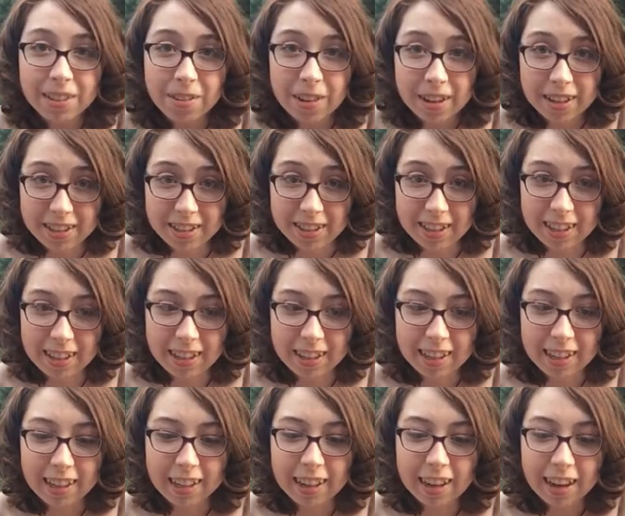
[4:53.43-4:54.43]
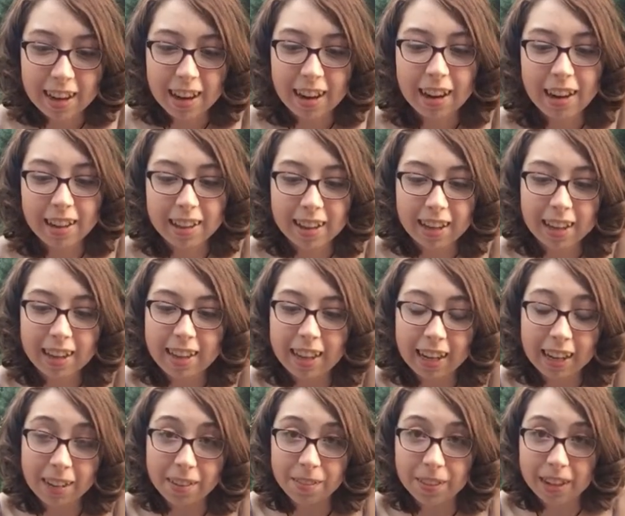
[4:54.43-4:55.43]
question that I
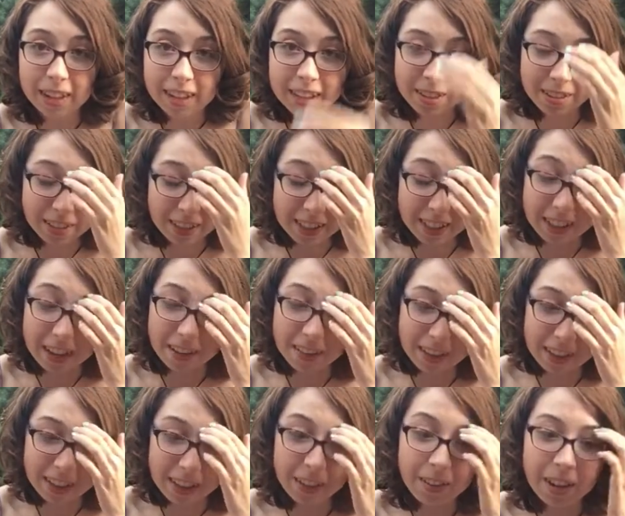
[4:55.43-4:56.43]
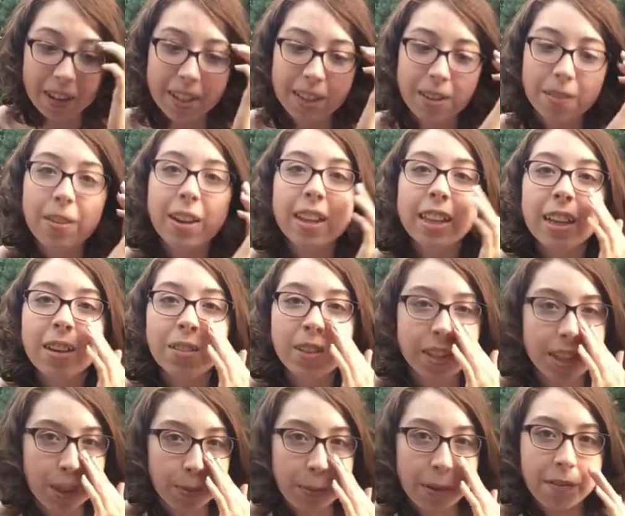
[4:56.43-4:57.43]
think I'm going to do, it's not really a question, but I think would
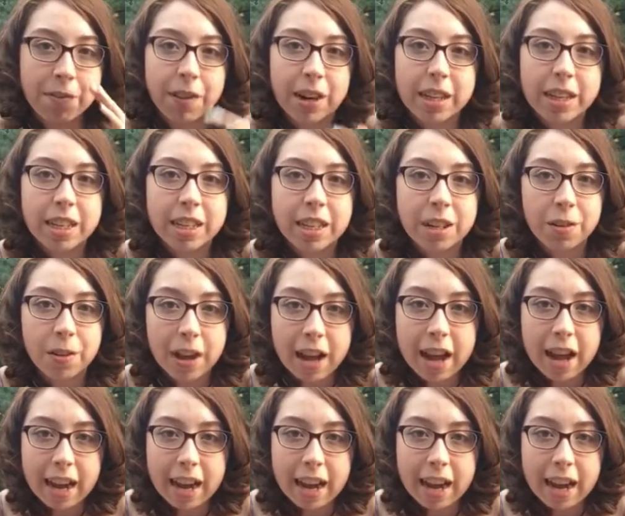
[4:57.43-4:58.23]
just be fun to do,